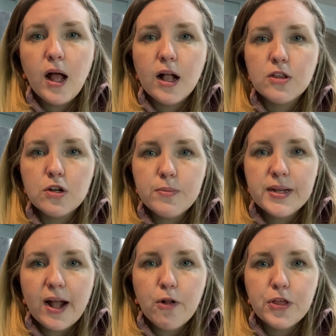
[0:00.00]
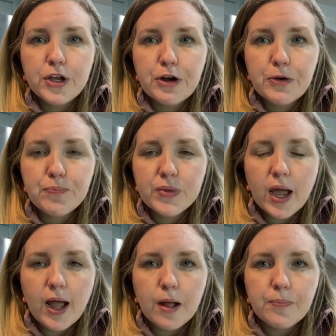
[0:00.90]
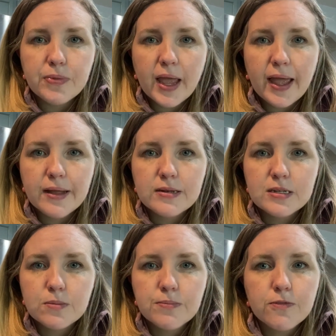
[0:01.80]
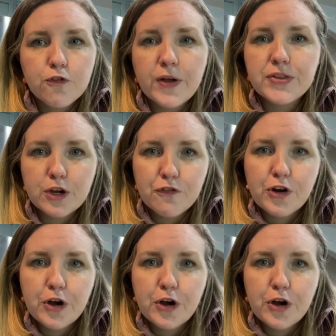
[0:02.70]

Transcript: a little bit healthier and friendlier for a